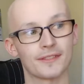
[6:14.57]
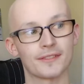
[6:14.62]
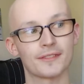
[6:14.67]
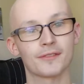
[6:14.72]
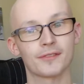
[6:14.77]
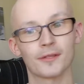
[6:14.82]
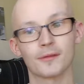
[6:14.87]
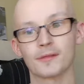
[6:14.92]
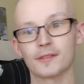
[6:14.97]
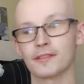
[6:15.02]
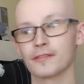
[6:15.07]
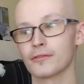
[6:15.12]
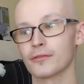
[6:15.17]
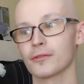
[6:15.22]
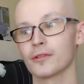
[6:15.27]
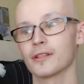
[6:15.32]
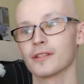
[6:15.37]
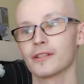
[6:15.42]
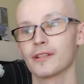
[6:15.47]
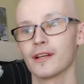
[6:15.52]
description
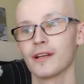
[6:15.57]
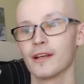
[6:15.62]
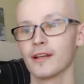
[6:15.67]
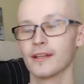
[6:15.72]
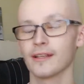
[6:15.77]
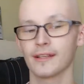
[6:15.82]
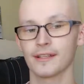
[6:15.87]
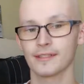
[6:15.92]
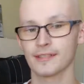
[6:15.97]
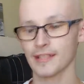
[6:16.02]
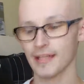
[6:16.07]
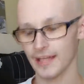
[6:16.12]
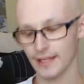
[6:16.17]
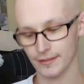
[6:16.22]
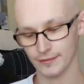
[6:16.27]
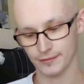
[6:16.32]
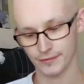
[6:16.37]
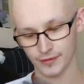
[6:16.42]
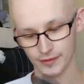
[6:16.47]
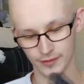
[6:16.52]
for it, because I have